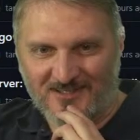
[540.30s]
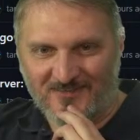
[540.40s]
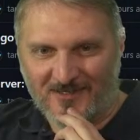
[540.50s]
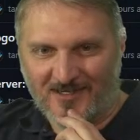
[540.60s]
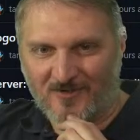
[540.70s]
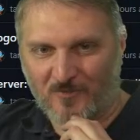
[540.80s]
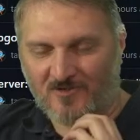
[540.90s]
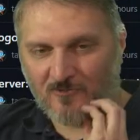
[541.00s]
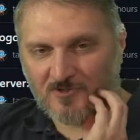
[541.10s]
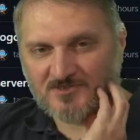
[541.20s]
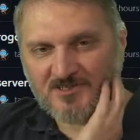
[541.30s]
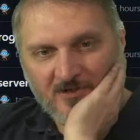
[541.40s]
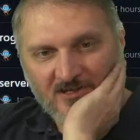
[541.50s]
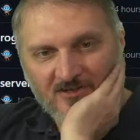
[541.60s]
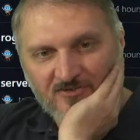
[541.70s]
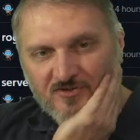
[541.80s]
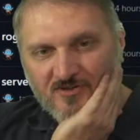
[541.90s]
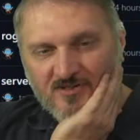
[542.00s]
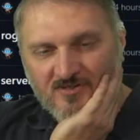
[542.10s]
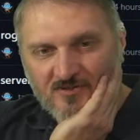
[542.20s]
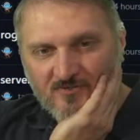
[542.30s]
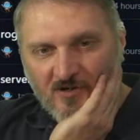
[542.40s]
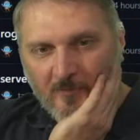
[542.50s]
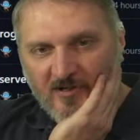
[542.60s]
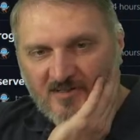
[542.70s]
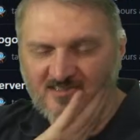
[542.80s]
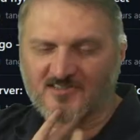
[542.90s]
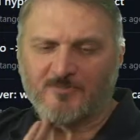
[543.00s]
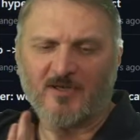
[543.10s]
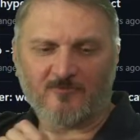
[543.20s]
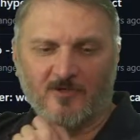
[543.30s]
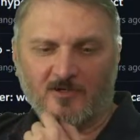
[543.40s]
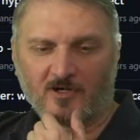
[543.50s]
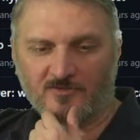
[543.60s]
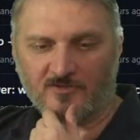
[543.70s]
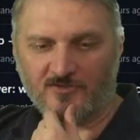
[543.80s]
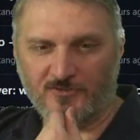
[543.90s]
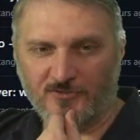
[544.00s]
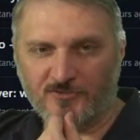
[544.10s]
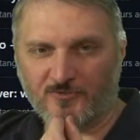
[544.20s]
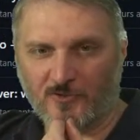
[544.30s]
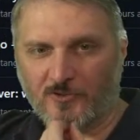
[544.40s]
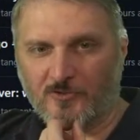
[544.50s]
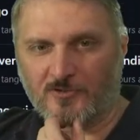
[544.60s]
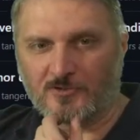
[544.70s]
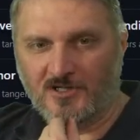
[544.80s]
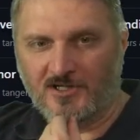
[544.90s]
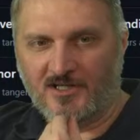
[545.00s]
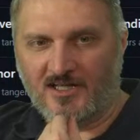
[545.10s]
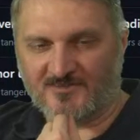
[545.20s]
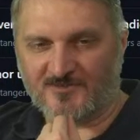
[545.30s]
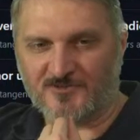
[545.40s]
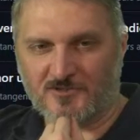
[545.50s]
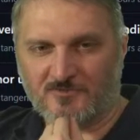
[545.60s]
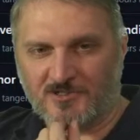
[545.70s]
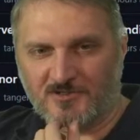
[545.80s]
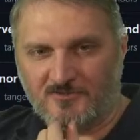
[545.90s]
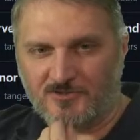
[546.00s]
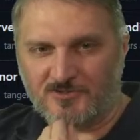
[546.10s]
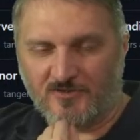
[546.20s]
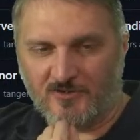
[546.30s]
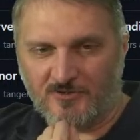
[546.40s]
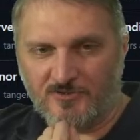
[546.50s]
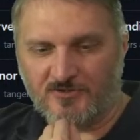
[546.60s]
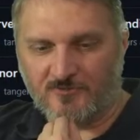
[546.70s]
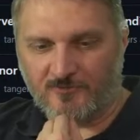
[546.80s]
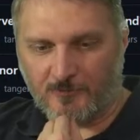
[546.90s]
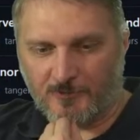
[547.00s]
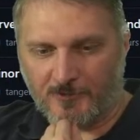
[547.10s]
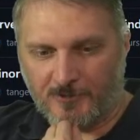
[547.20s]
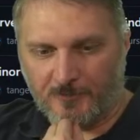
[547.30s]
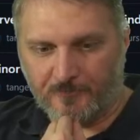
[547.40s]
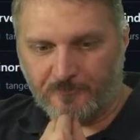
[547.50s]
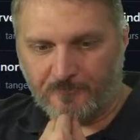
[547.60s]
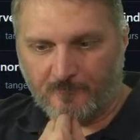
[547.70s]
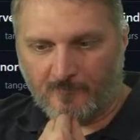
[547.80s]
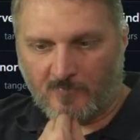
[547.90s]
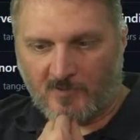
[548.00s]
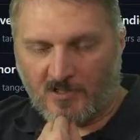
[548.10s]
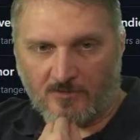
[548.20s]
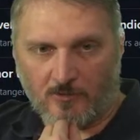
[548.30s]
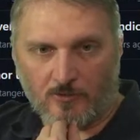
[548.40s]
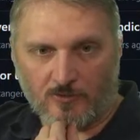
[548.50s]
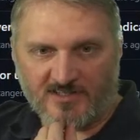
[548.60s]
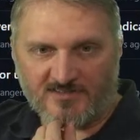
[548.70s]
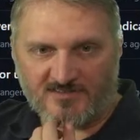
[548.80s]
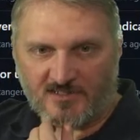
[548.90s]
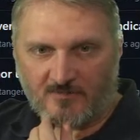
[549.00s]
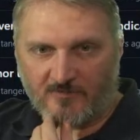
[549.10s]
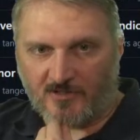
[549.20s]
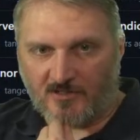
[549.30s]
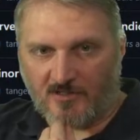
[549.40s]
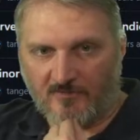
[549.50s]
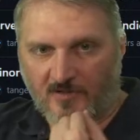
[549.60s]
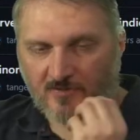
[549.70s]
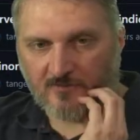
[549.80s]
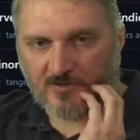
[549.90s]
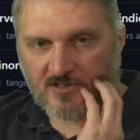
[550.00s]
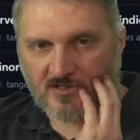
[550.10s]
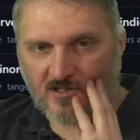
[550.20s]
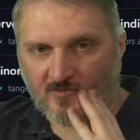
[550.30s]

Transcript: in there, and I don't want to force anybody else using this to use Firebase. I suspect if anyone else uses Rogo as a server in the future, they'll use it for local testing of their of a